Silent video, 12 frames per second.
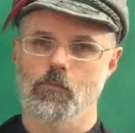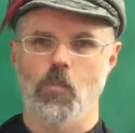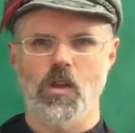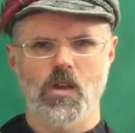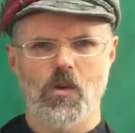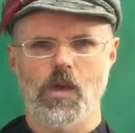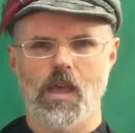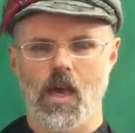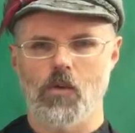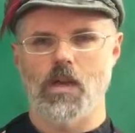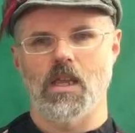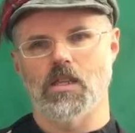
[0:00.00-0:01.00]
but knowing
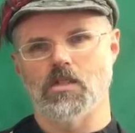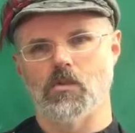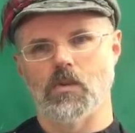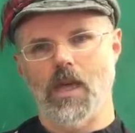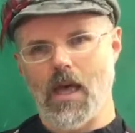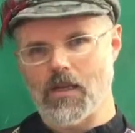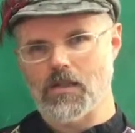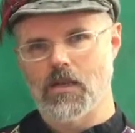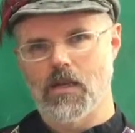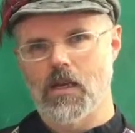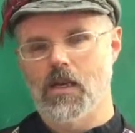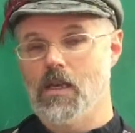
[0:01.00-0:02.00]
how many hits you get
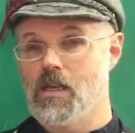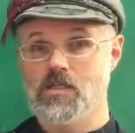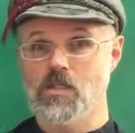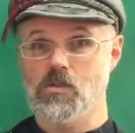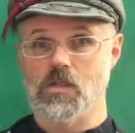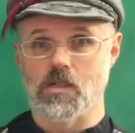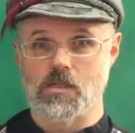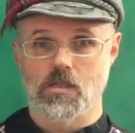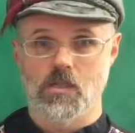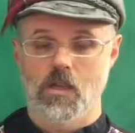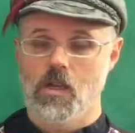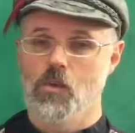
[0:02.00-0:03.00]
is
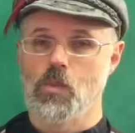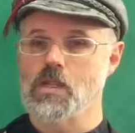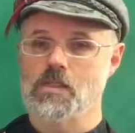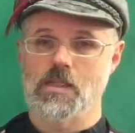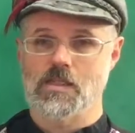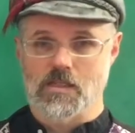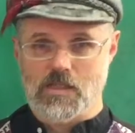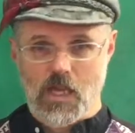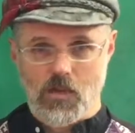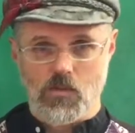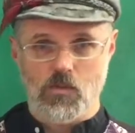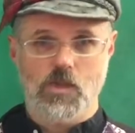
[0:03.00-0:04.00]
useless, because it doesn't
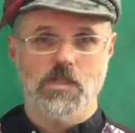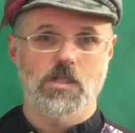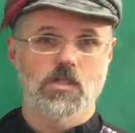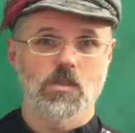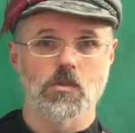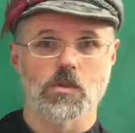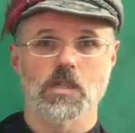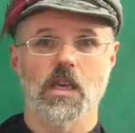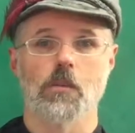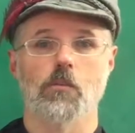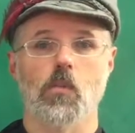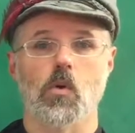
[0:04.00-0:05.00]
tell you what to do to
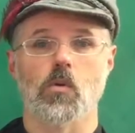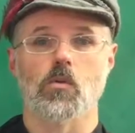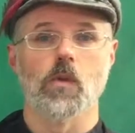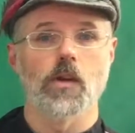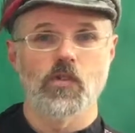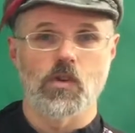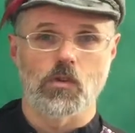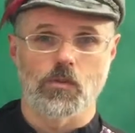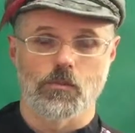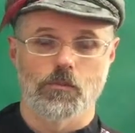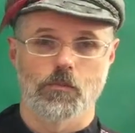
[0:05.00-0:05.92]
get more revenue.